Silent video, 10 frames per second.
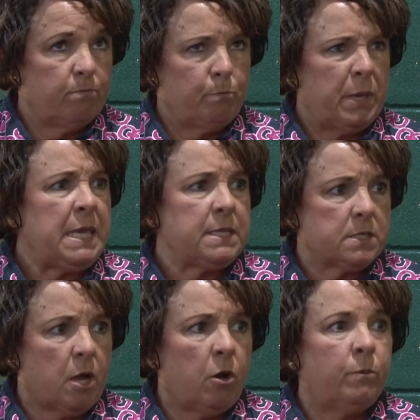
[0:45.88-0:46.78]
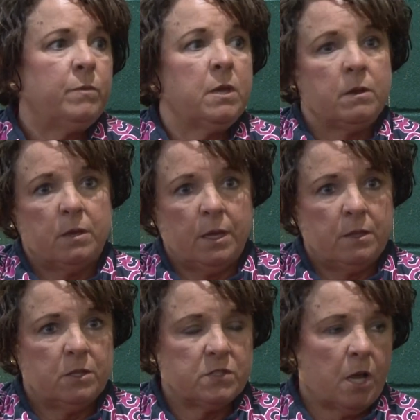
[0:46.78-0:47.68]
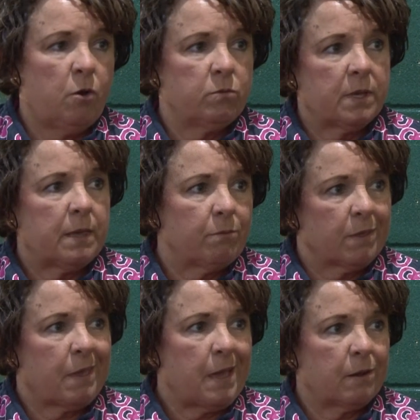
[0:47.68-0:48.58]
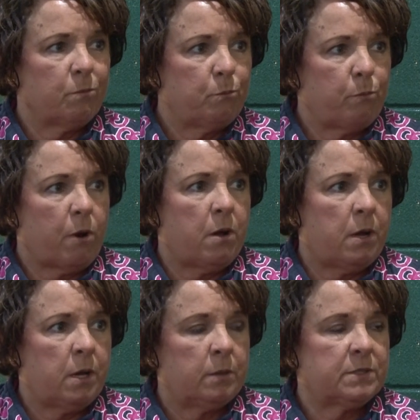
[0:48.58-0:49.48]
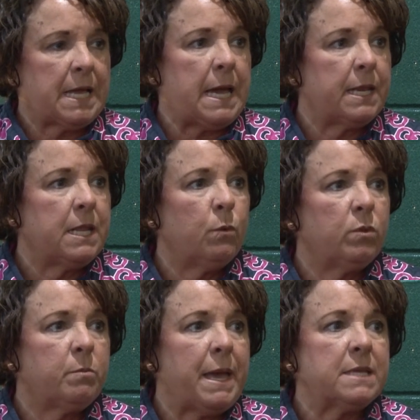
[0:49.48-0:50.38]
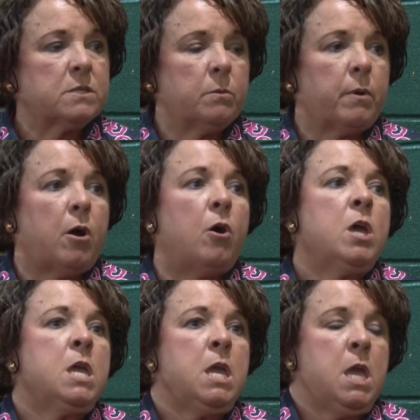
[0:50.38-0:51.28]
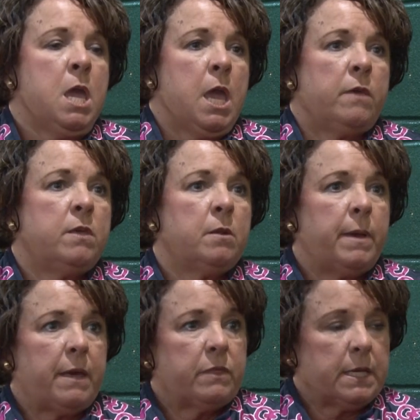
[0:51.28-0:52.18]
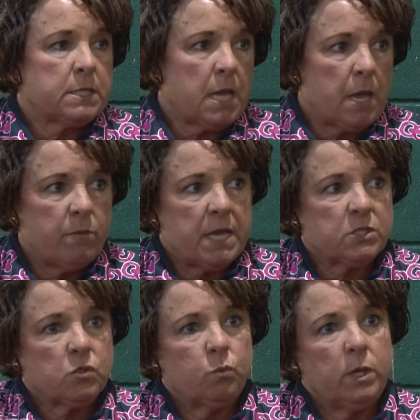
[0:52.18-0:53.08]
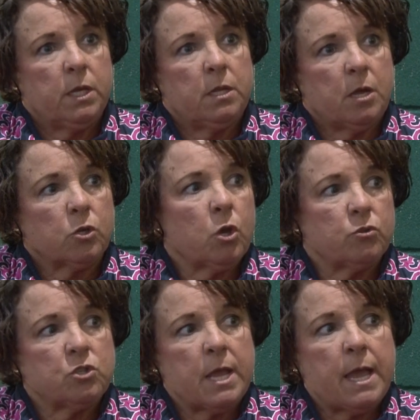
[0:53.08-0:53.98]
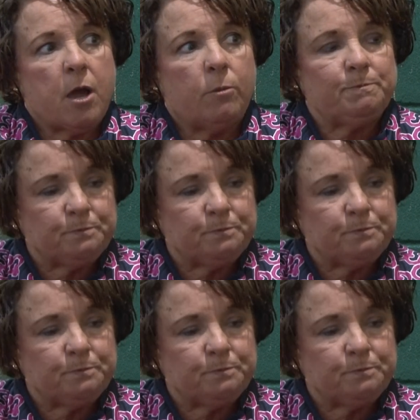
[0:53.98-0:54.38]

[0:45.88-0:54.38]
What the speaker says: Pink Zone, and the zone kind of tied it in with basketball. And then about that time, that's when Coach Yao